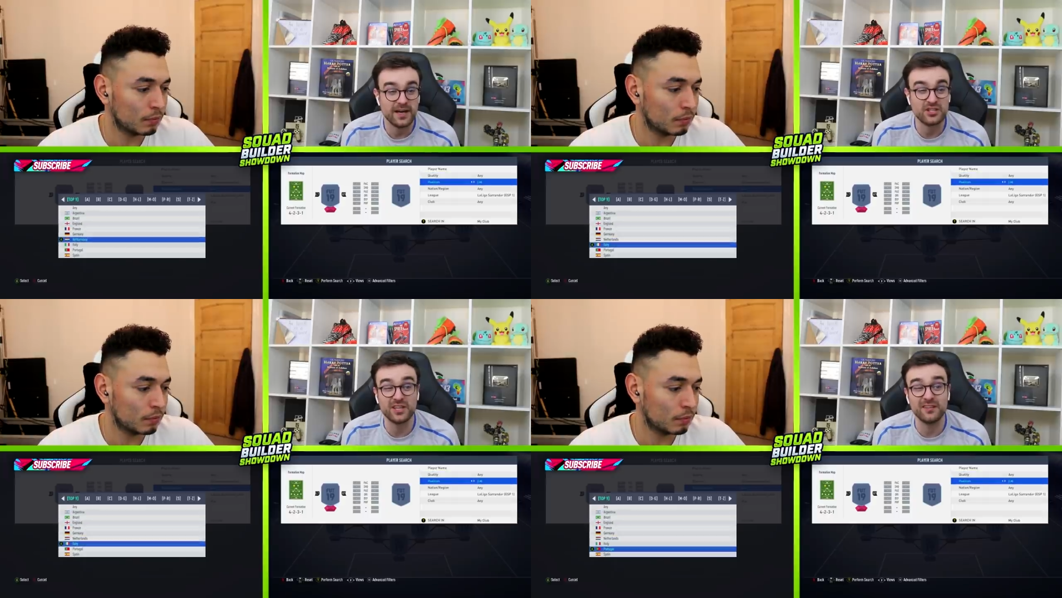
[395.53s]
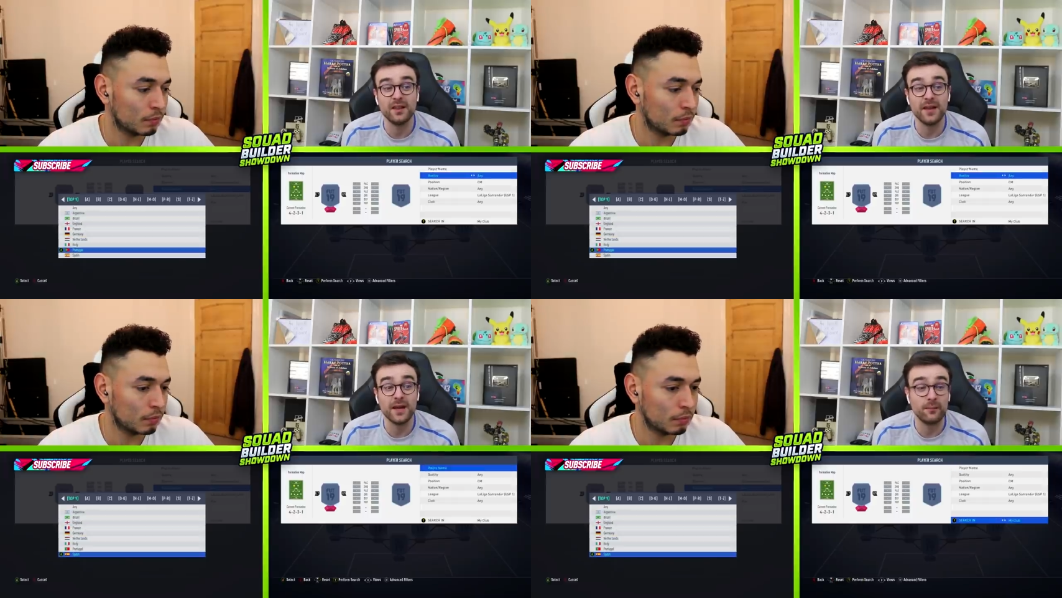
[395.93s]
Speaker 1: as you
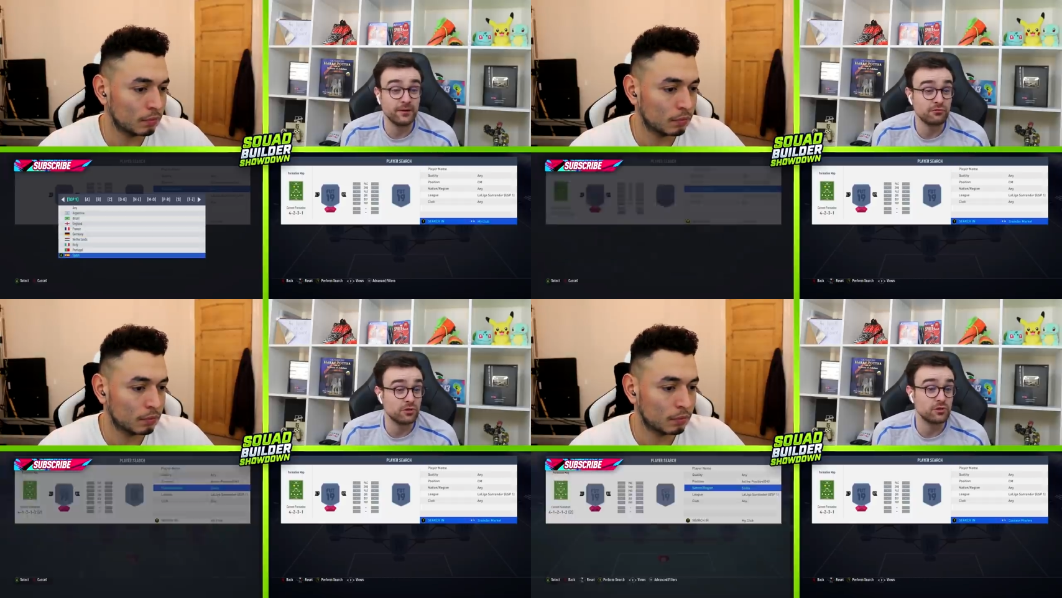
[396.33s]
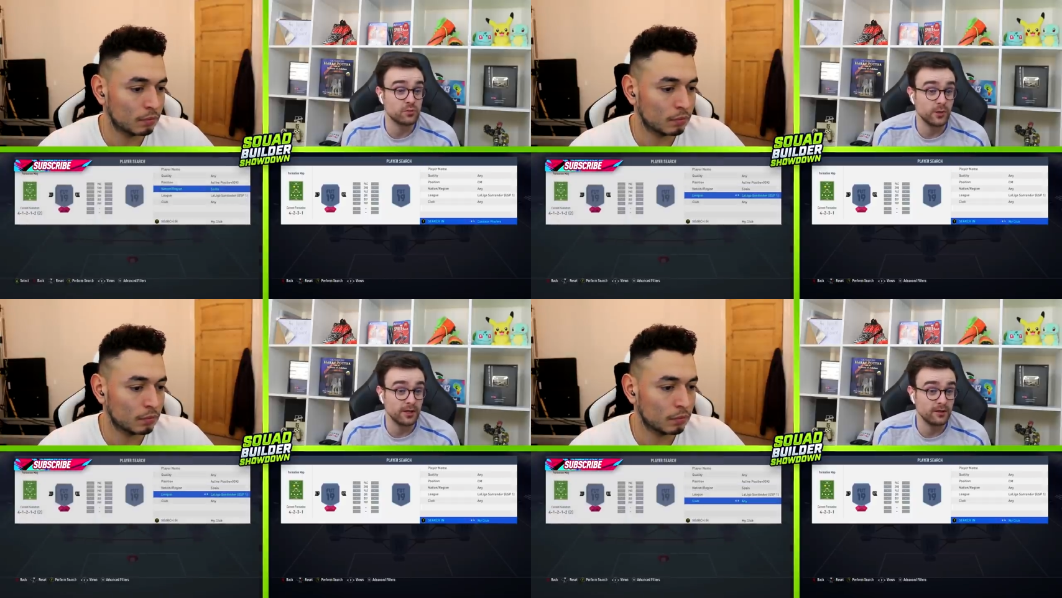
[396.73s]
can tell, I am literally
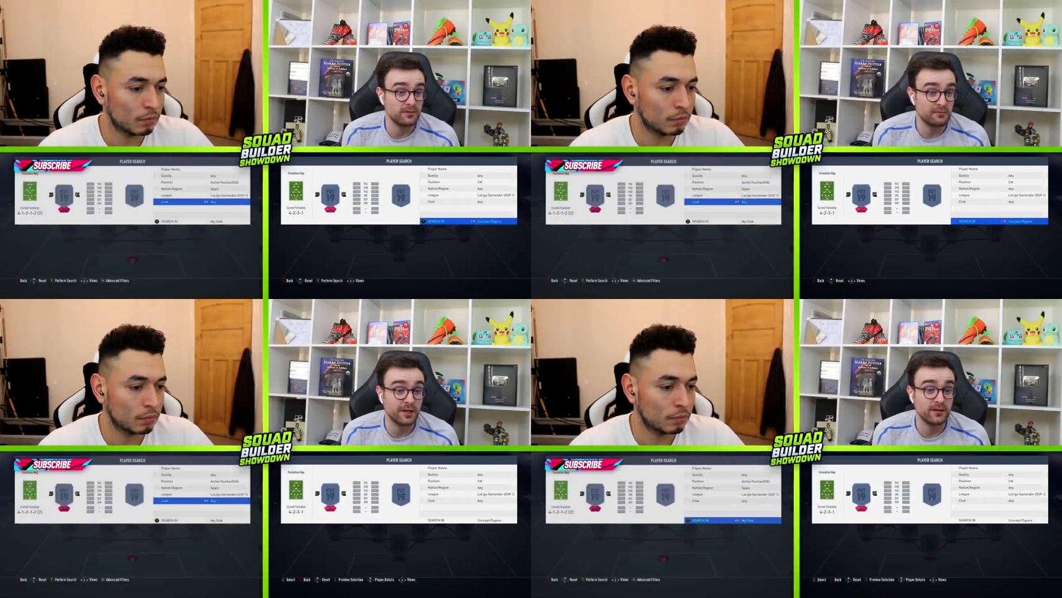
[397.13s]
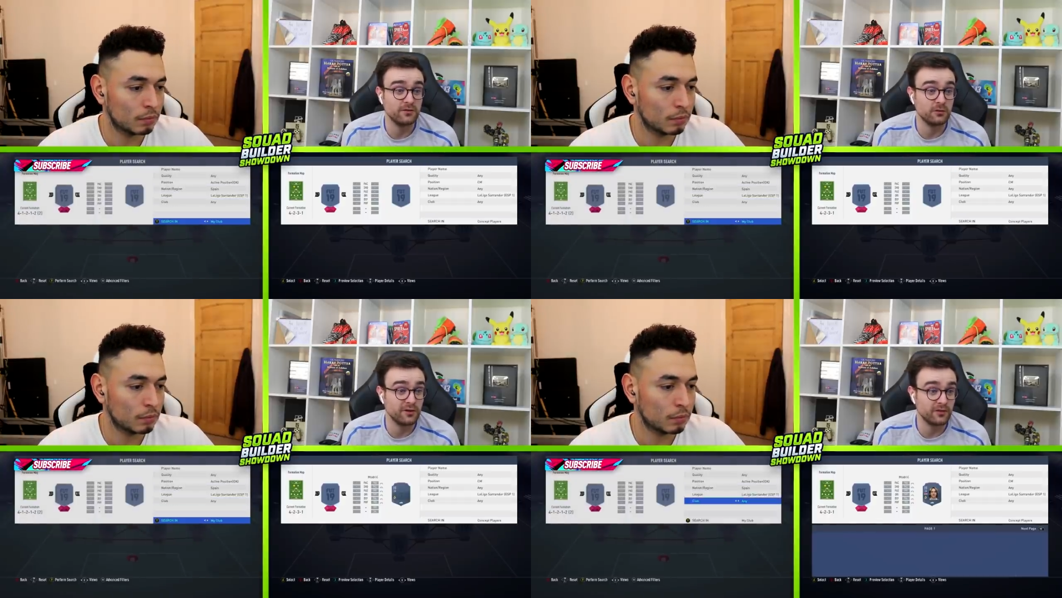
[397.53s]
just winging this and
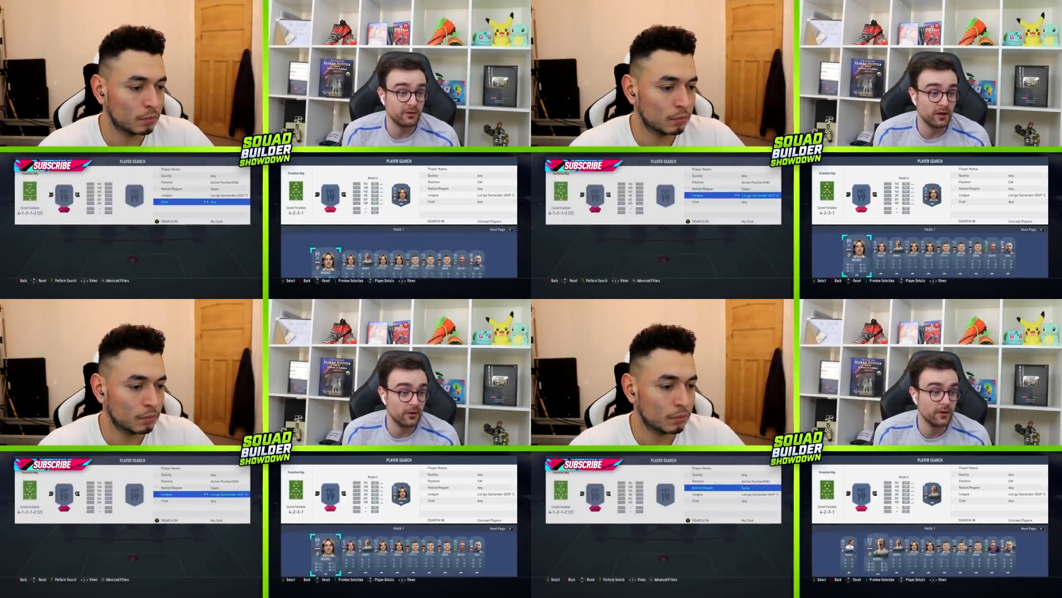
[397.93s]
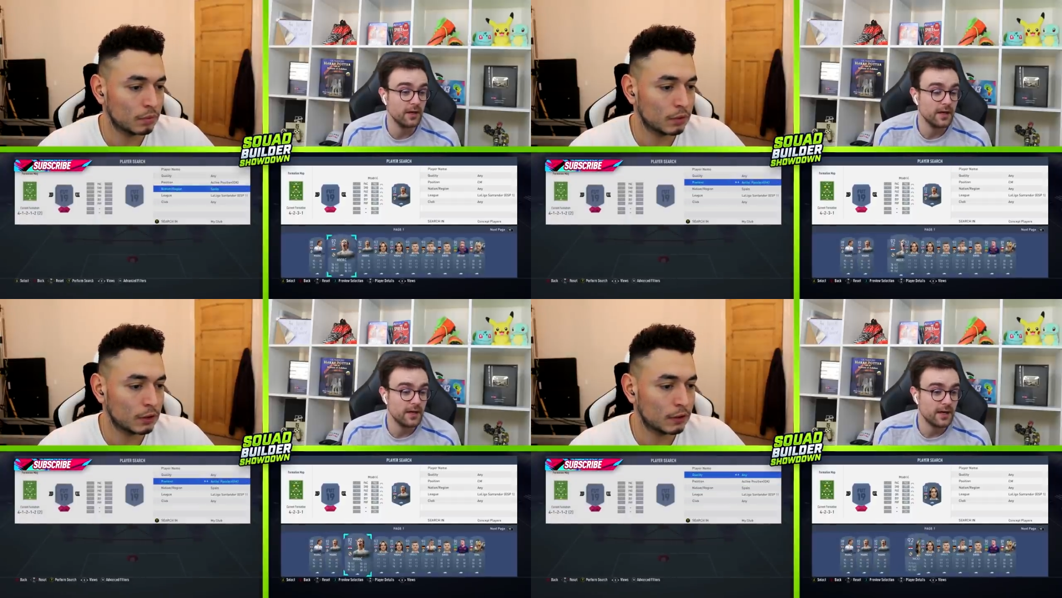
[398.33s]
making this up as I go
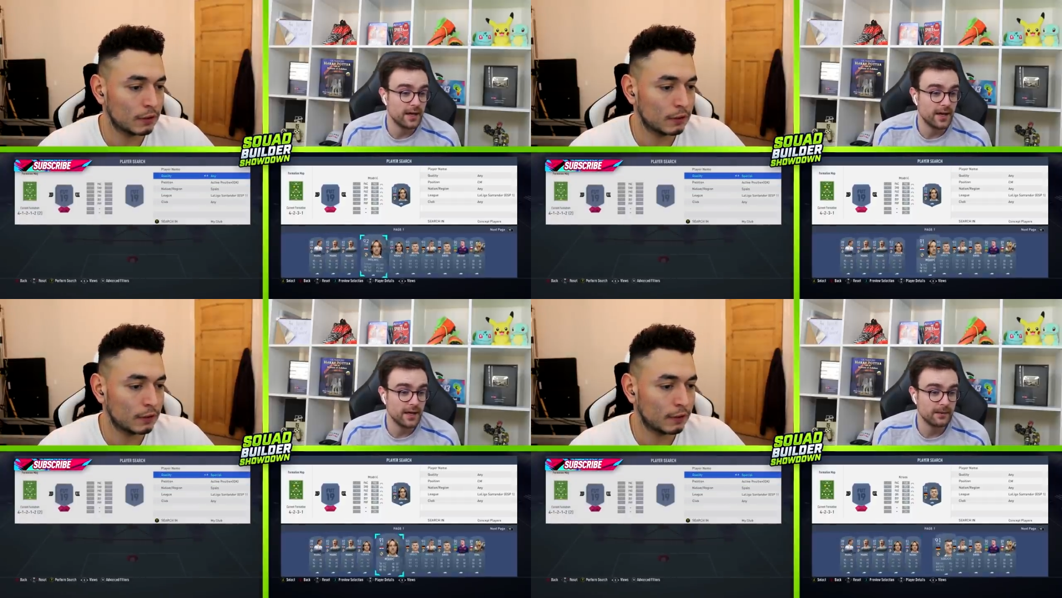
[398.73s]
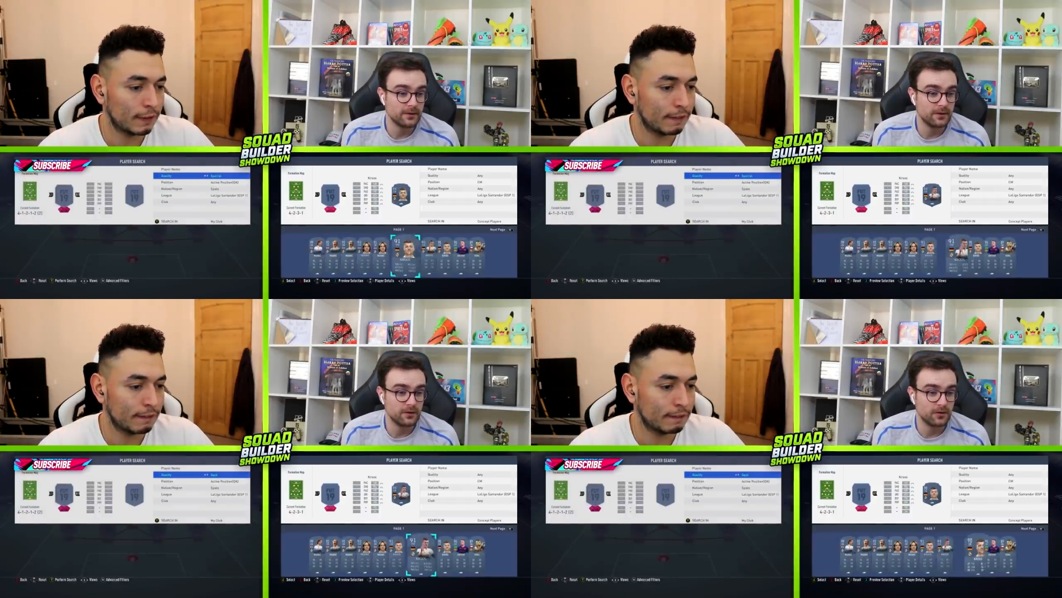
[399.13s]
along. I
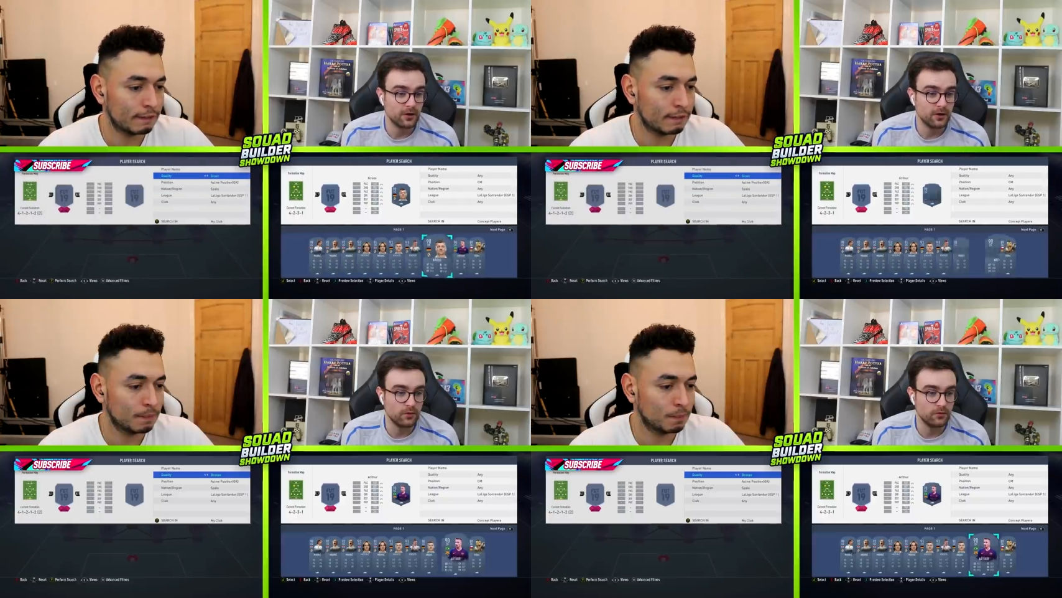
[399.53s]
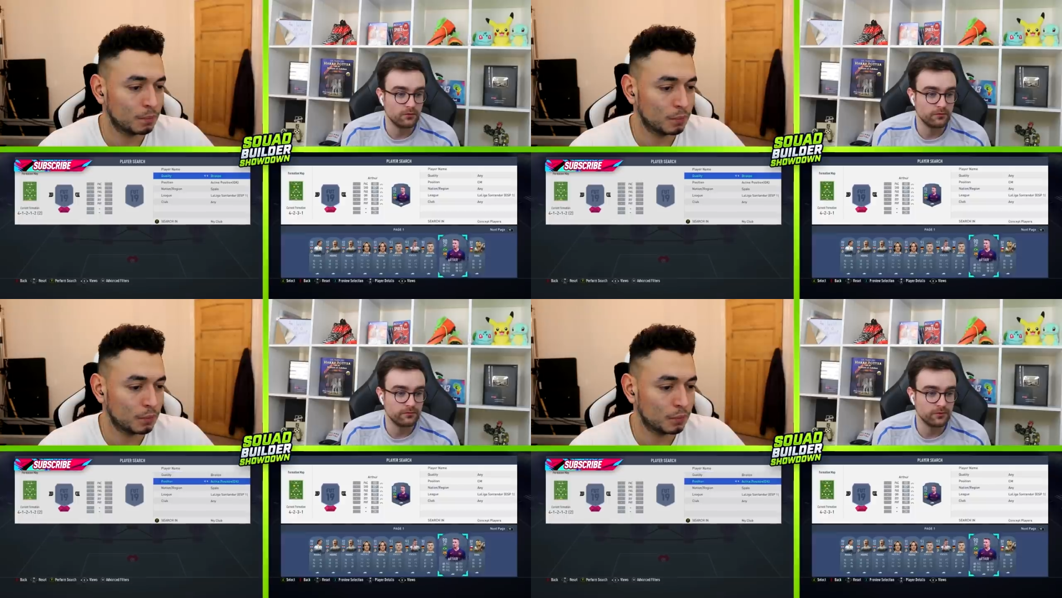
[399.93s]
am going to
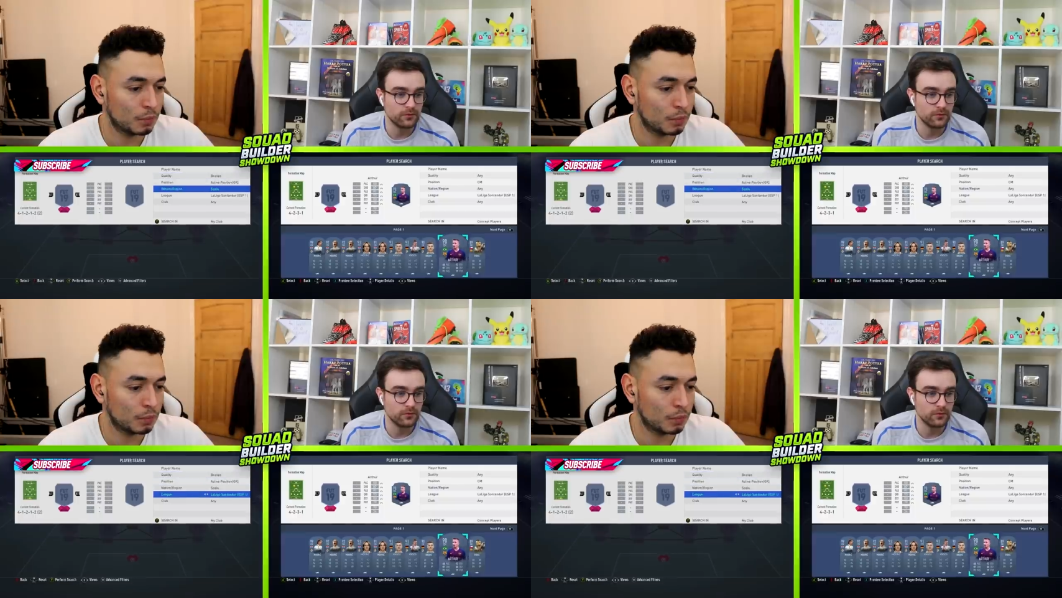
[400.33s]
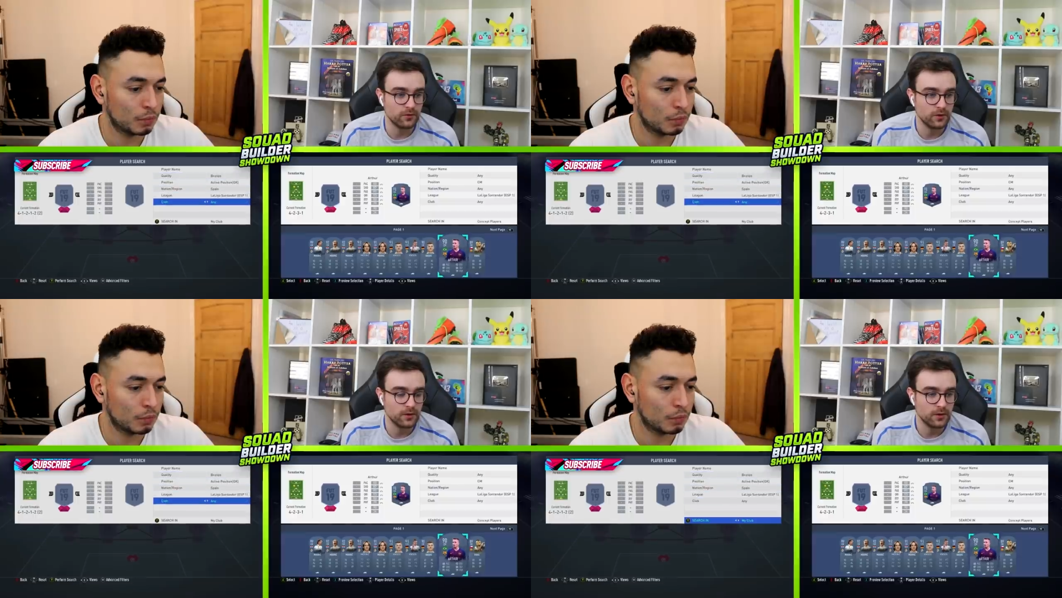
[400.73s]
go for...